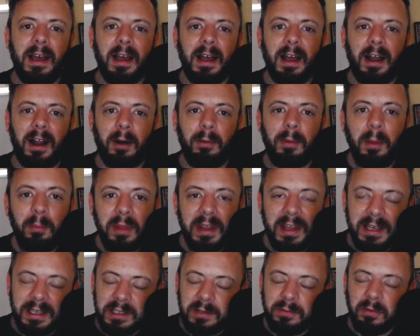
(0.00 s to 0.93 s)
I remember
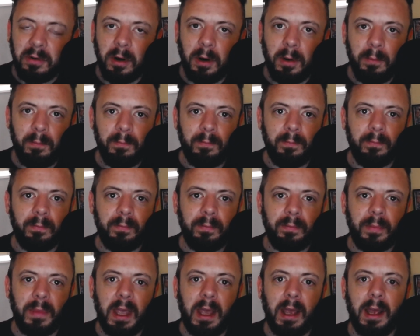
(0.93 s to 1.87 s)
this from
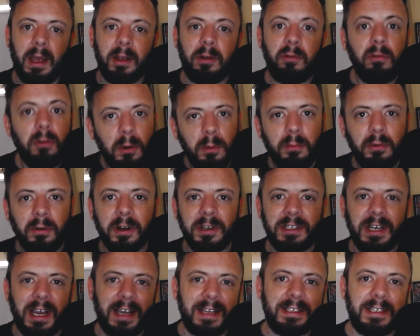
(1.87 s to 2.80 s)
group
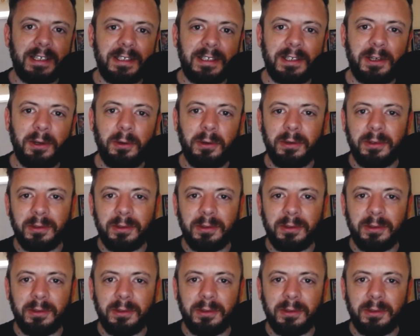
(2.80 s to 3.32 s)
projects at school.